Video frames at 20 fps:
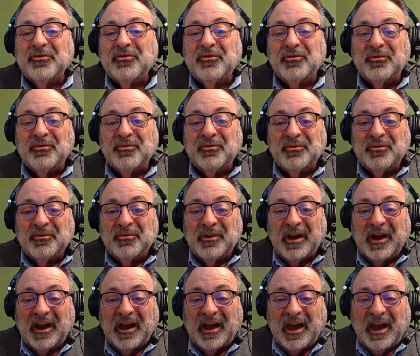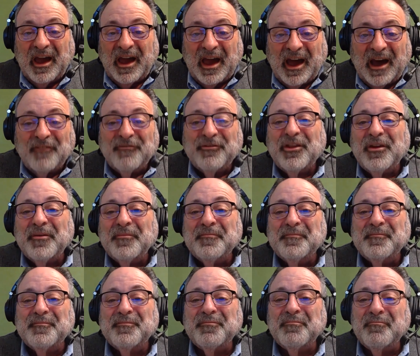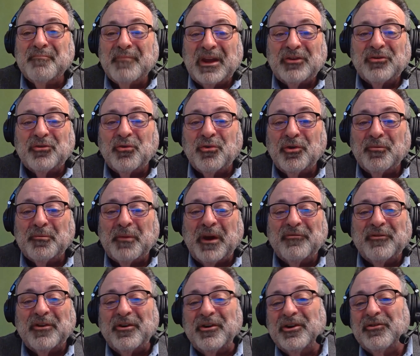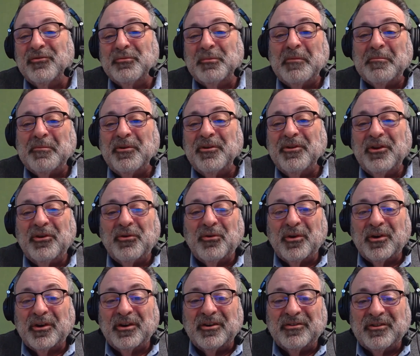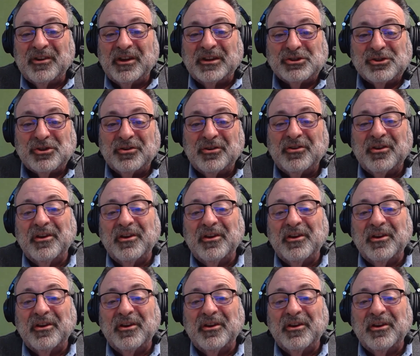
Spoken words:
to have them mentored by various people in the organization,